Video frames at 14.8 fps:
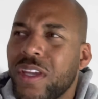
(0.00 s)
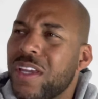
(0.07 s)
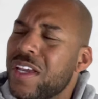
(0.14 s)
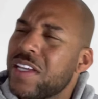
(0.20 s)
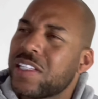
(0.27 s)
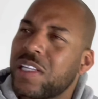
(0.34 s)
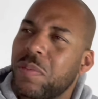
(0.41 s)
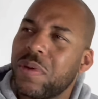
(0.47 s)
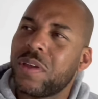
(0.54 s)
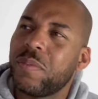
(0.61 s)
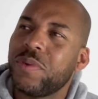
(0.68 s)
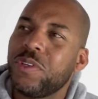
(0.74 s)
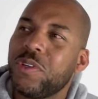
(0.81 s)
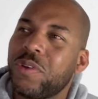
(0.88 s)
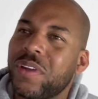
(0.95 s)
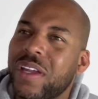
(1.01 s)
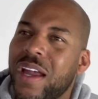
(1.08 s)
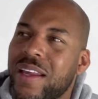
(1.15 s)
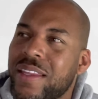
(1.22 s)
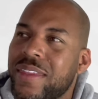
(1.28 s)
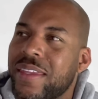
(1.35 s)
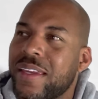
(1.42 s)
Some of them you can
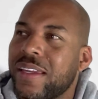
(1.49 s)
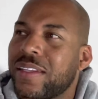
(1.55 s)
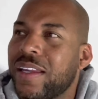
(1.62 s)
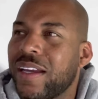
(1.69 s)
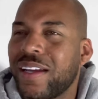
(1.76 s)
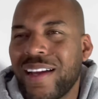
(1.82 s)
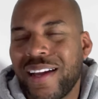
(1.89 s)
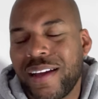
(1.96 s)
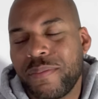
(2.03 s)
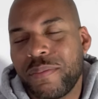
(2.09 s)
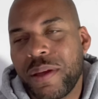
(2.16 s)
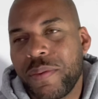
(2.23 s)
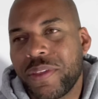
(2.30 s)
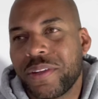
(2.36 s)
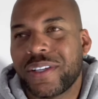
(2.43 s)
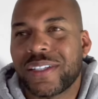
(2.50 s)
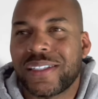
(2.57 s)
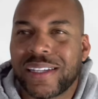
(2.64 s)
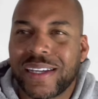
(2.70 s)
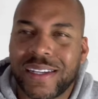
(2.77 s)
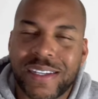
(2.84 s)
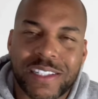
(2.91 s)
kind of think like, maybe they're just
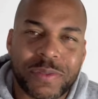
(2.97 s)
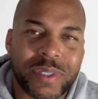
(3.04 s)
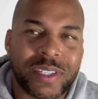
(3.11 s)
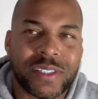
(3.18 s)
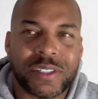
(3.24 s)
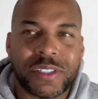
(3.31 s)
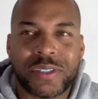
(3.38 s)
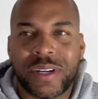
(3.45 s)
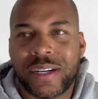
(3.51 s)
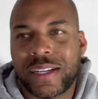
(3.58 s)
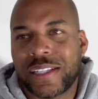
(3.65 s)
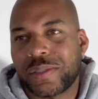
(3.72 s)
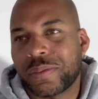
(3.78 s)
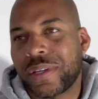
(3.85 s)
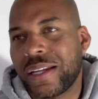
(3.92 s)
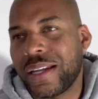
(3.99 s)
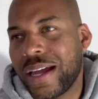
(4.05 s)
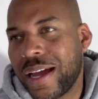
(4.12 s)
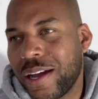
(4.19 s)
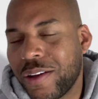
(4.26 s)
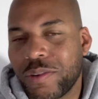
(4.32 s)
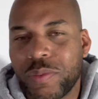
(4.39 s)
saying this because they're trying to get some
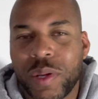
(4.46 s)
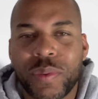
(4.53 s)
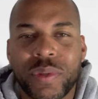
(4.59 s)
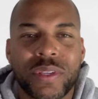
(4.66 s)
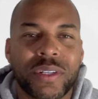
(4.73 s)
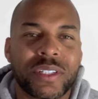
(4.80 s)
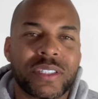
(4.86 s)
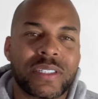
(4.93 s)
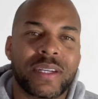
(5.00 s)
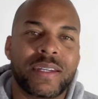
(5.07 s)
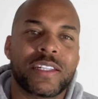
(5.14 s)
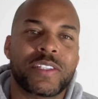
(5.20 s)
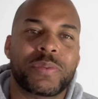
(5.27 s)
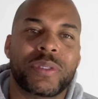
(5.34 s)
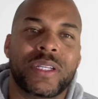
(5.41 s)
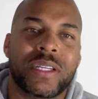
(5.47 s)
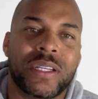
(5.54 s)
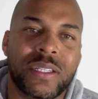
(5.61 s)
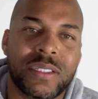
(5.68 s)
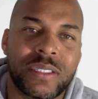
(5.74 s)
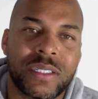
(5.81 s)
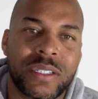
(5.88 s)
clout. Maybe they're just saying this
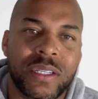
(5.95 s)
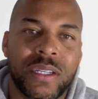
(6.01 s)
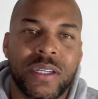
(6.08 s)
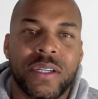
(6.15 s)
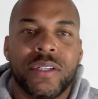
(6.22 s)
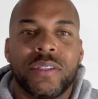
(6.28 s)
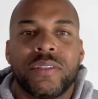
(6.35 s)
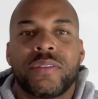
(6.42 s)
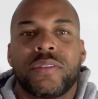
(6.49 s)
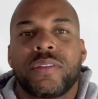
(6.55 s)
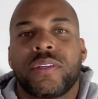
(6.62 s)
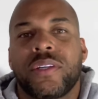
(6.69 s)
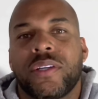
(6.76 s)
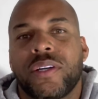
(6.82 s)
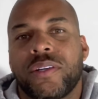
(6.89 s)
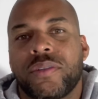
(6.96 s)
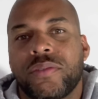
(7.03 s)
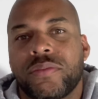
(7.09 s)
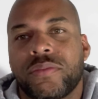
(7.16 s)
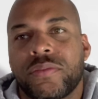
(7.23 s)
because, you know,